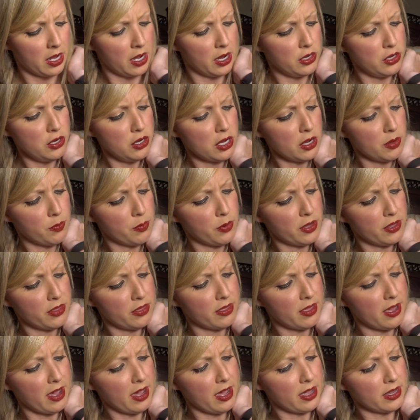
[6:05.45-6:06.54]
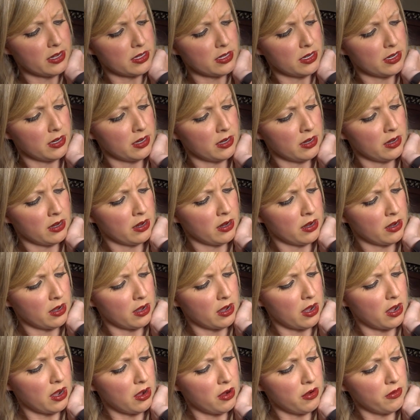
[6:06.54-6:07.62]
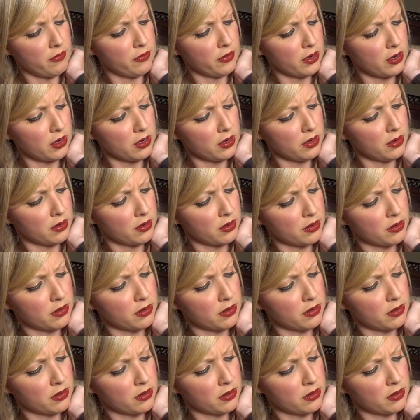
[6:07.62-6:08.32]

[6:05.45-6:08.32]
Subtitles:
And you can put that over,